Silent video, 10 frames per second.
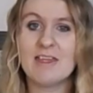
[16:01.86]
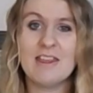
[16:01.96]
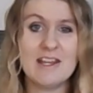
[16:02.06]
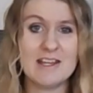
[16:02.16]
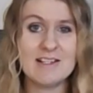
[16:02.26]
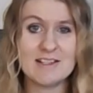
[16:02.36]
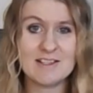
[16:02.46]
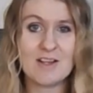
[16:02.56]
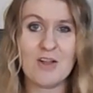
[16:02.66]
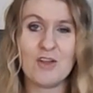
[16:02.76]
this,
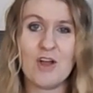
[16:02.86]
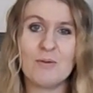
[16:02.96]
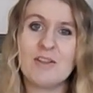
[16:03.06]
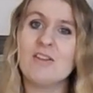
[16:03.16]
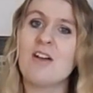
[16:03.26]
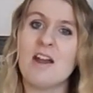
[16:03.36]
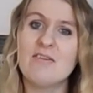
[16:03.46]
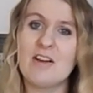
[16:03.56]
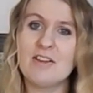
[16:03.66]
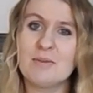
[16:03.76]
along with a lot of
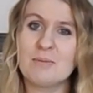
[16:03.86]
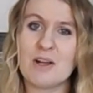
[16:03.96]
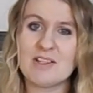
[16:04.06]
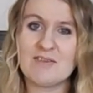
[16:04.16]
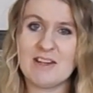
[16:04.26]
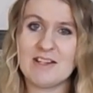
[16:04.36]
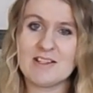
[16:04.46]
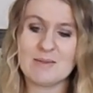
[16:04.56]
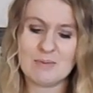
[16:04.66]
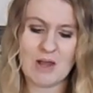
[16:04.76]
other breastfeeding
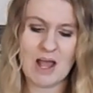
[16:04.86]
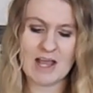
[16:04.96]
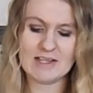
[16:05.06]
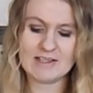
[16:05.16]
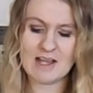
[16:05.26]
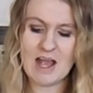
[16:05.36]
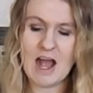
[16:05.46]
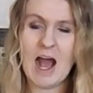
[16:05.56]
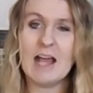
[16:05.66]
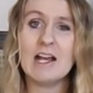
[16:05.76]
supplies,
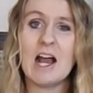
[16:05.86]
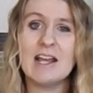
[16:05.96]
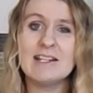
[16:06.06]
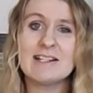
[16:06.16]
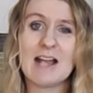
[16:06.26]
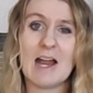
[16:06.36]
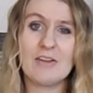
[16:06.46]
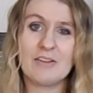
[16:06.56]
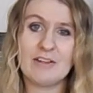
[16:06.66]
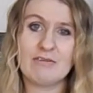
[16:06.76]
I got
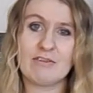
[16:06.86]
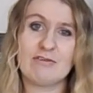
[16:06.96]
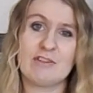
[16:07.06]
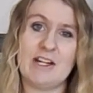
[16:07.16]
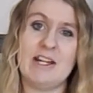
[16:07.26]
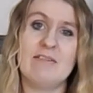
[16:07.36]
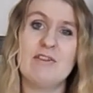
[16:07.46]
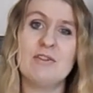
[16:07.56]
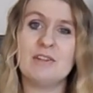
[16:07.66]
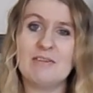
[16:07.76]
entirely for free. If
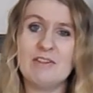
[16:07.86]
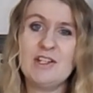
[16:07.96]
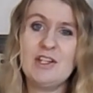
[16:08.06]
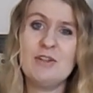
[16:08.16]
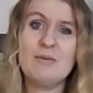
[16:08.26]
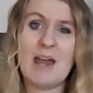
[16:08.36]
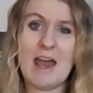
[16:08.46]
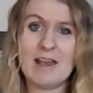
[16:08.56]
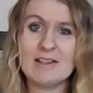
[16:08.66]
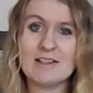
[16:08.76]
you live in the
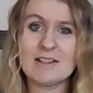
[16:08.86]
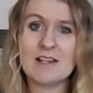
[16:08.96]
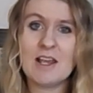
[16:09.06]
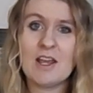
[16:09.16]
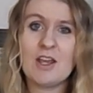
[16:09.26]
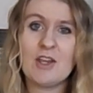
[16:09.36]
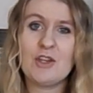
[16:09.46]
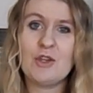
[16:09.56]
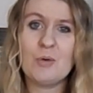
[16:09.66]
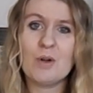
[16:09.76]
US,
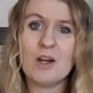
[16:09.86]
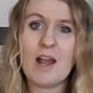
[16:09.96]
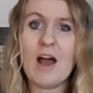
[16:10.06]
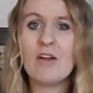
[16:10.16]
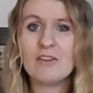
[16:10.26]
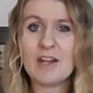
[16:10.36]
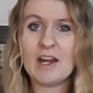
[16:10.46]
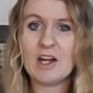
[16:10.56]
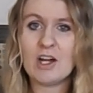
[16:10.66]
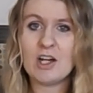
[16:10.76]
your health
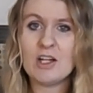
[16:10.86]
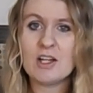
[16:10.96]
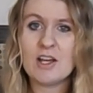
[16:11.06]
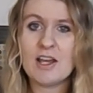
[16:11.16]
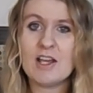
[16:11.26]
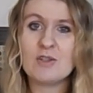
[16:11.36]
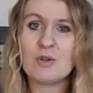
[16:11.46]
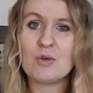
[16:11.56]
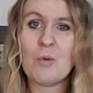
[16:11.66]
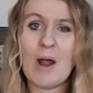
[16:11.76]
care is
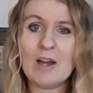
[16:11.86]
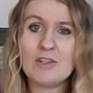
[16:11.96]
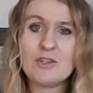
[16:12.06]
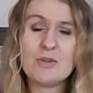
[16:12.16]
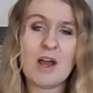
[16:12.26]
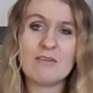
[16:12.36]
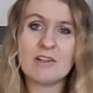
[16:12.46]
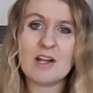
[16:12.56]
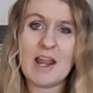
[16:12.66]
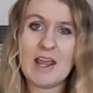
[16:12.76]
required to
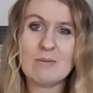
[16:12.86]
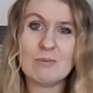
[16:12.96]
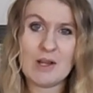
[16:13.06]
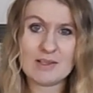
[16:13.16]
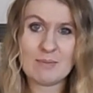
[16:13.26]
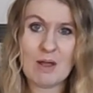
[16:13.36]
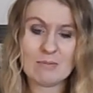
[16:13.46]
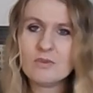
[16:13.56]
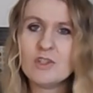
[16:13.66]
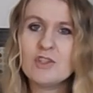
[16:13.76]
cover a breast
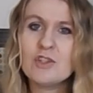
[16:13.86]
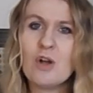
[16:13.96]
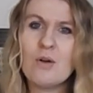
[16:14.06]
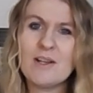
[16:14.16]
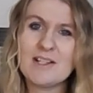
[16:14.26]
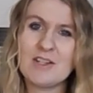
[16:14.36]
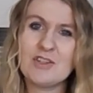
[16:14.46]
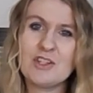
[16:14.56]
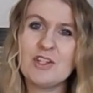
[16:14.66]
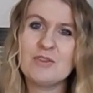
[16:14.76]
pump. So
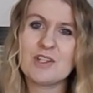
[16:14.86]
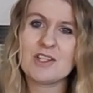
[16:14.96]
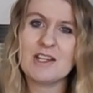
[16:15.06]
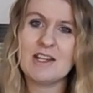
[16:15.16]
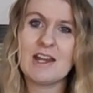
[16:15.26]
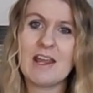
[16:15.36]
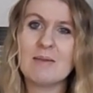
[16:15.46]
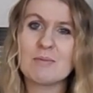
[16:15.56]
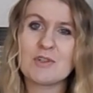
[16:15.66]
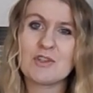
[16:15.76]
essentially you just need
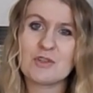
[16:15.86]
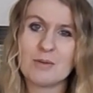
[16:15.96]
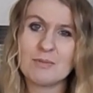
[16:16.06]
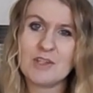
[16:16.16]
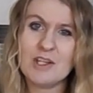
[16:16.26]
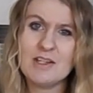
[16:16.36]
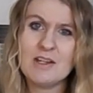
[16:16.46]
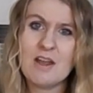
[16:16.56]
a prescription